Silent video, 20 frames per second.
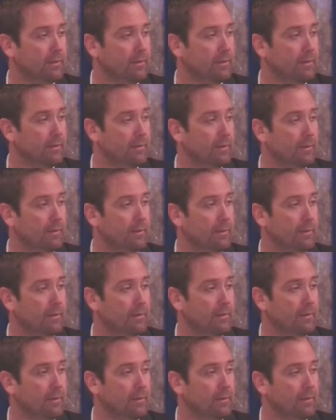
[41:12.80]

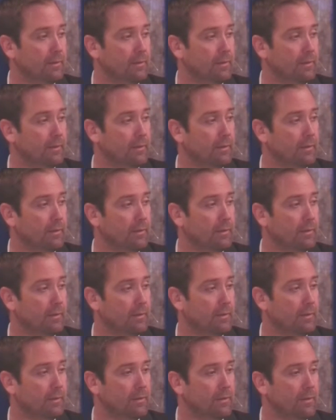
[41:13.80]

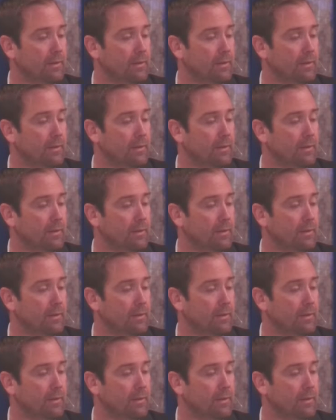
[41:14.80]
No one is speaking in this clip.